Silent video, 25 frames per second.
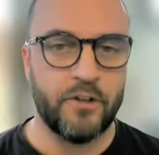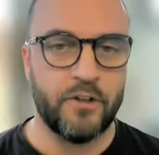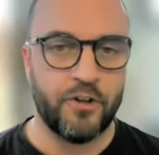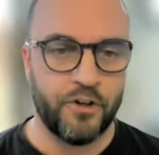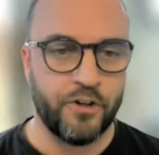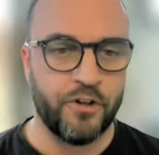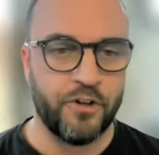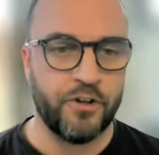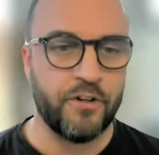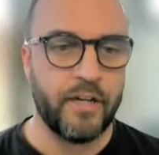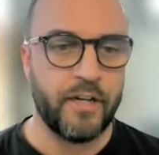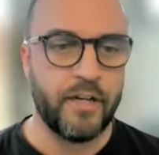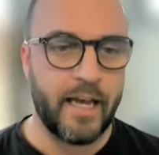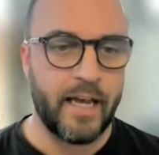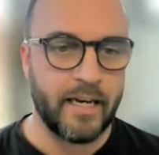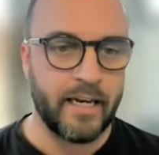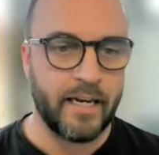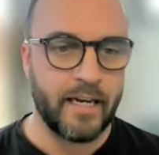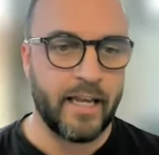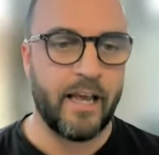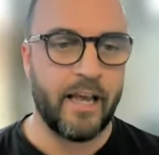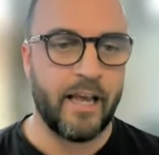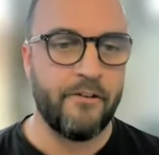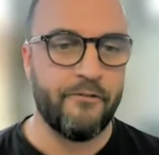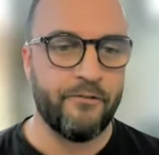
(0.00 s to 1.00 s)
heard
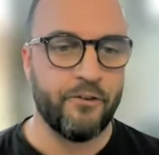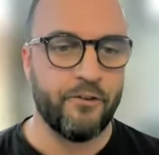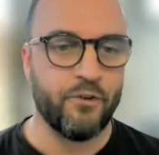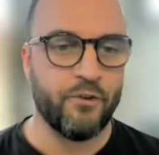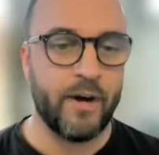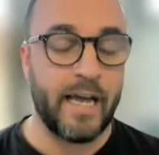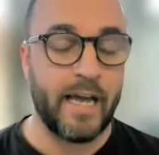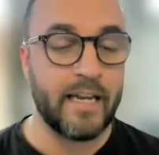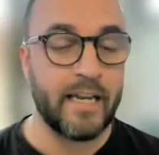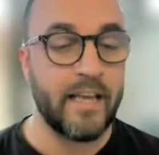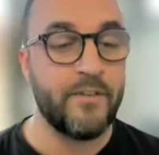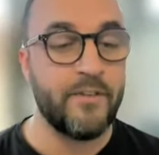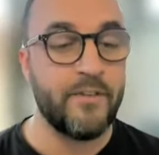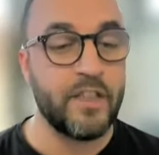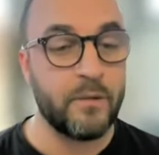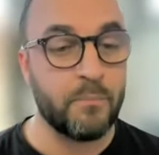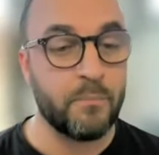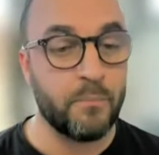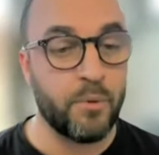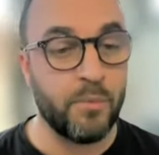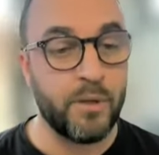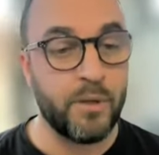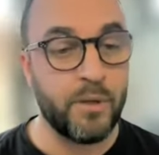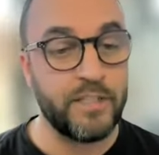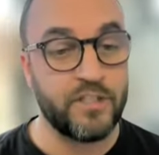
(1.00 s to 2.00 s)
and cared for and giving
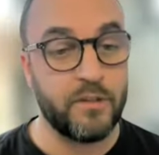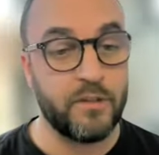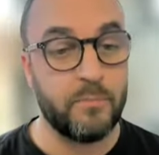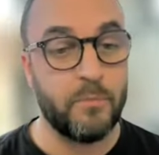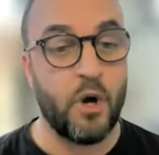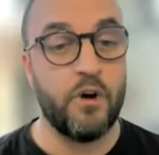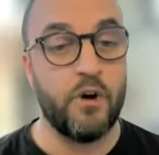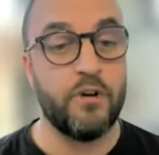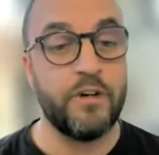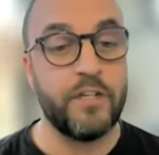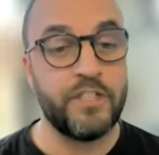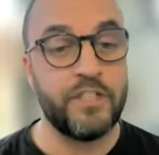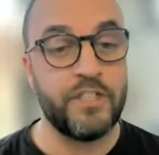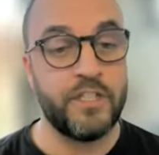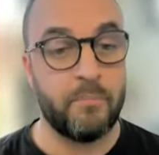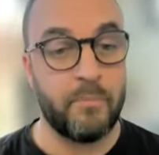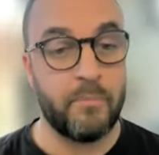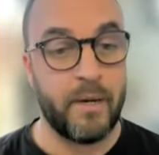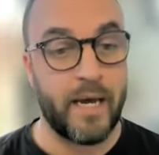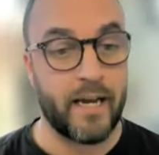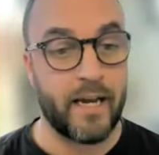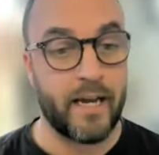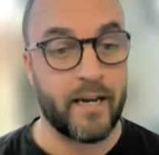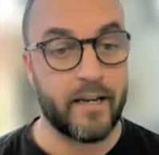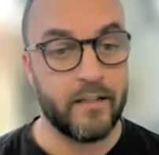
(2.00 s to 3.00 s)
them probably some
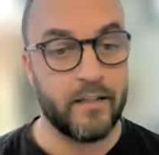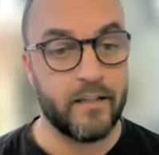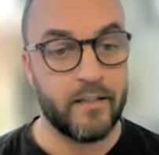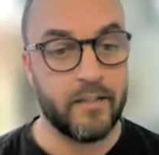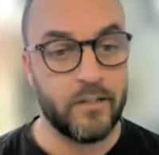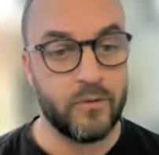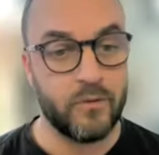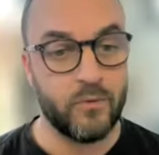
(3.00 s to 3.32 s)
ownership back,